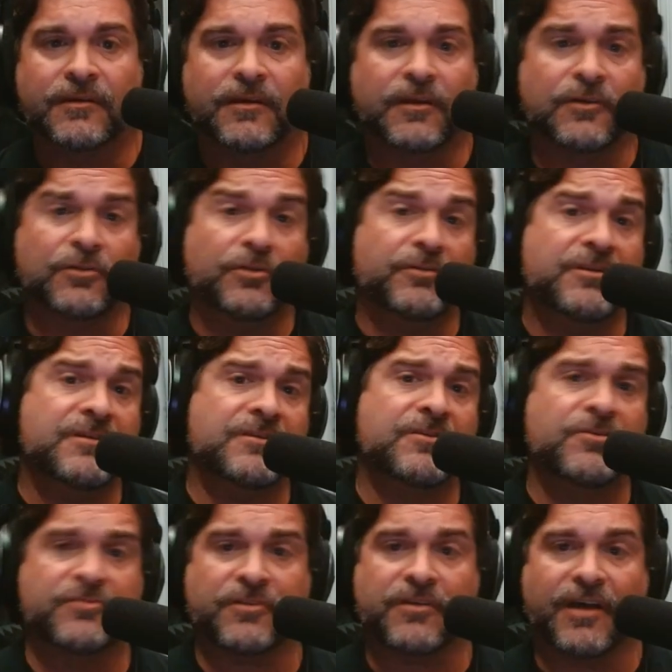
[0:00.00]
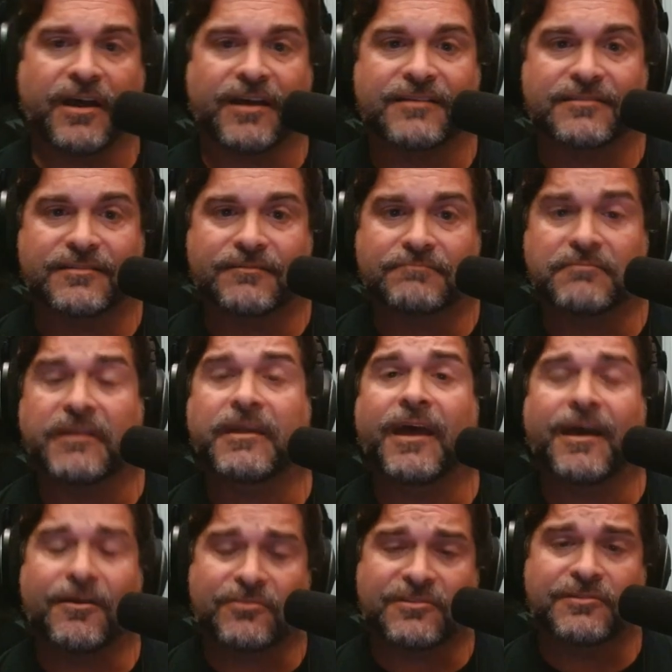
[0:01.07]
including user guides and
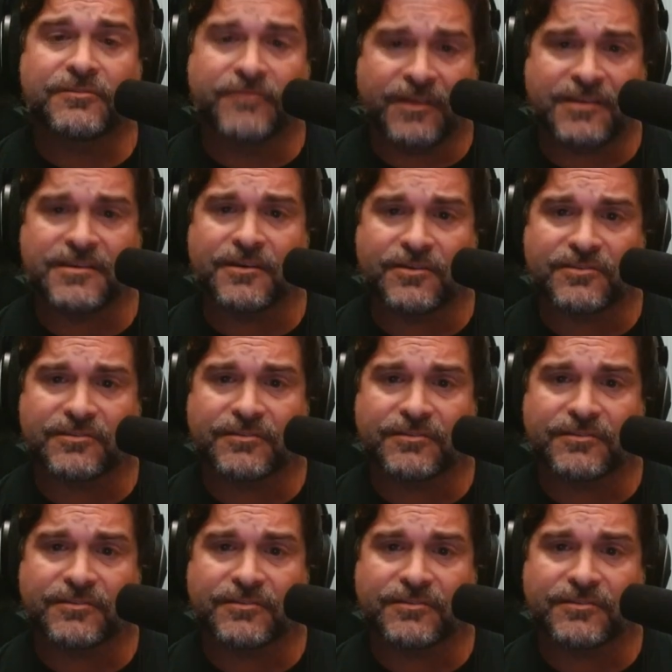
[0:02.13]
how to videos.